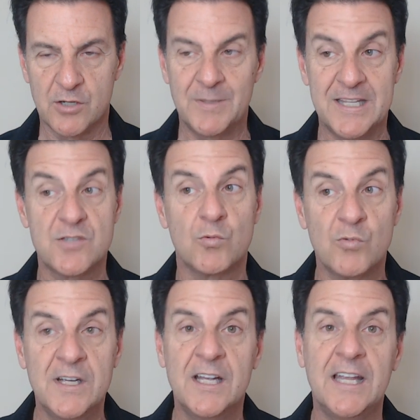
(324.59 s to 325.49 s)
but this
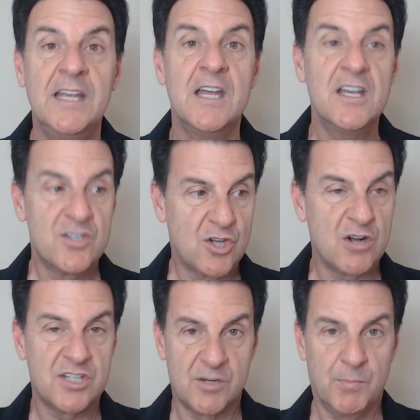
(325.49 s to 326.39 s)
really
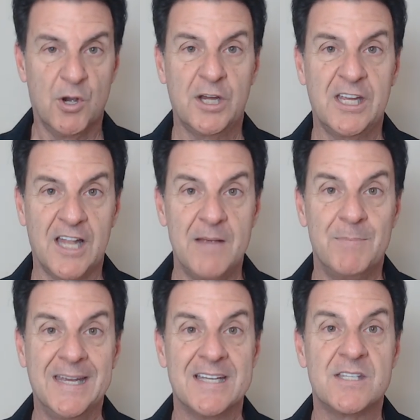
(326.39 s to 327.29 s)
starts to percolate
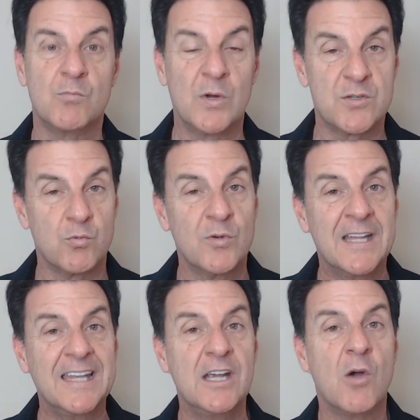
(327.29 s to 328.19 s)
because what's
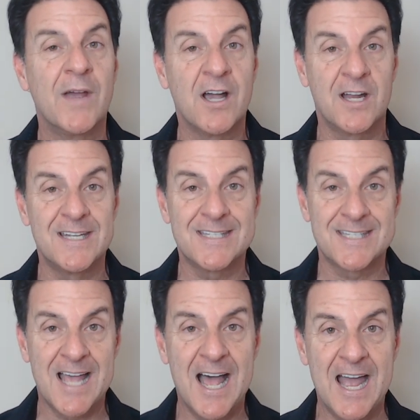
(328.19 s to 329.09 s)
really going on
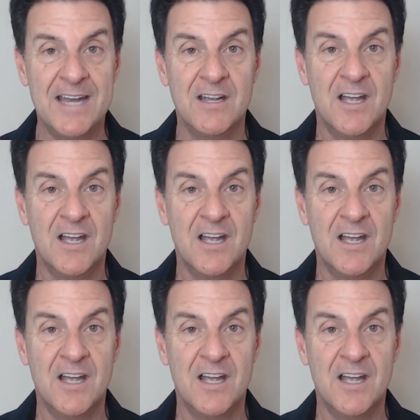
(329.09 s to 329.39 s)
inside